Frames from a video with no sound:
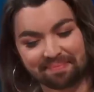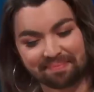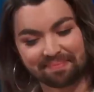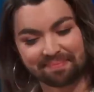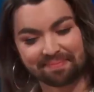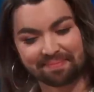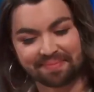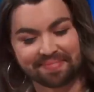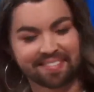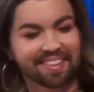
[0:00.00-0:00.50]

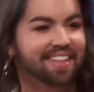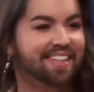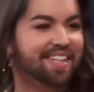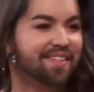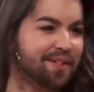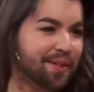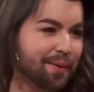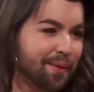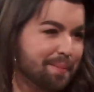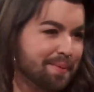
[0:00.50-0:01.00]
women are women
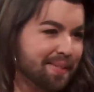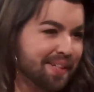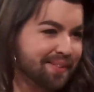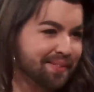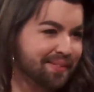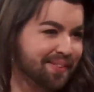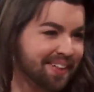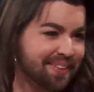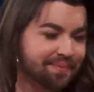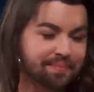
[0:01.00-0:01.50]
if you don't know what it
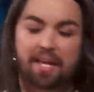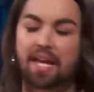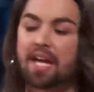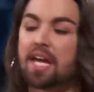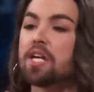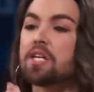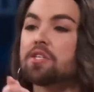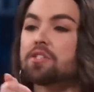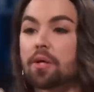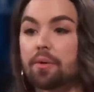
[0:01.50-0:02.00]
means? Right?
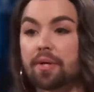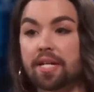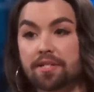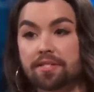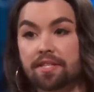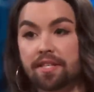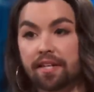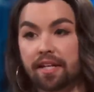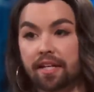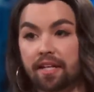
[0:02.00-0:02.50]

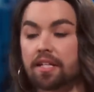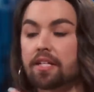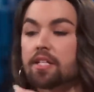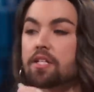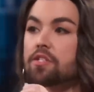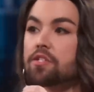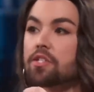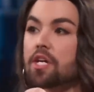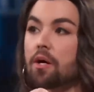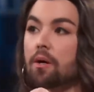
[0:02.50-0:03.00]
So here's the
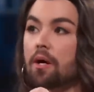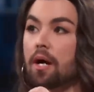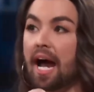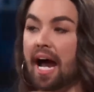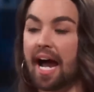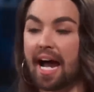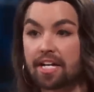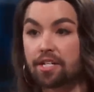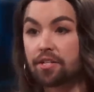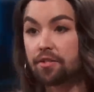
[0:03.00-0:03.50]
thing.
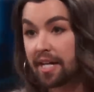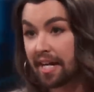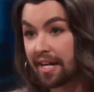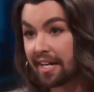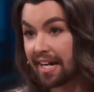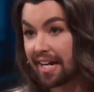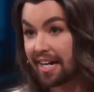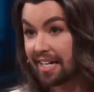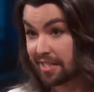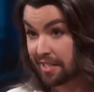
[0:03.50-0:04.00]
So I do
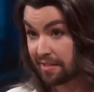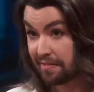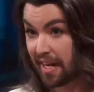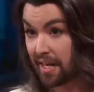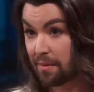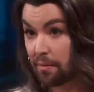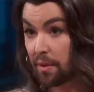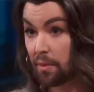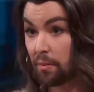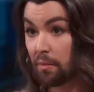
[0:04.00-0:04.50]
not
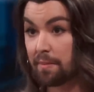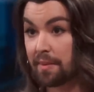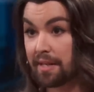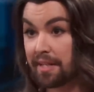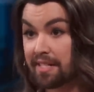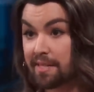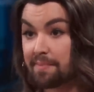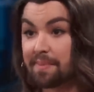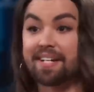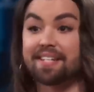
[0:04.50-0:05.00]
define what a
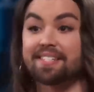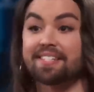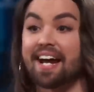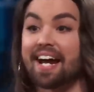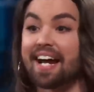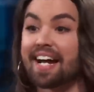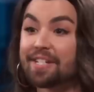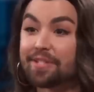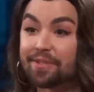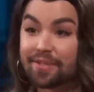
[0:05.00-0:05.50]
woman is
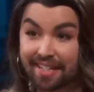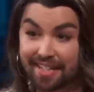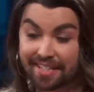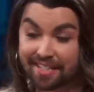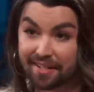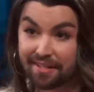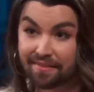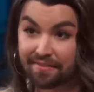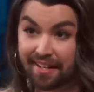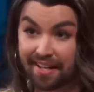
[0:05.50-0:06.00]
because I do
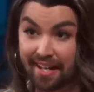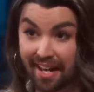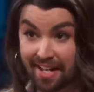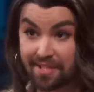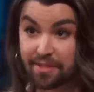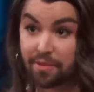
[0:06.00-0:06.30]
not identify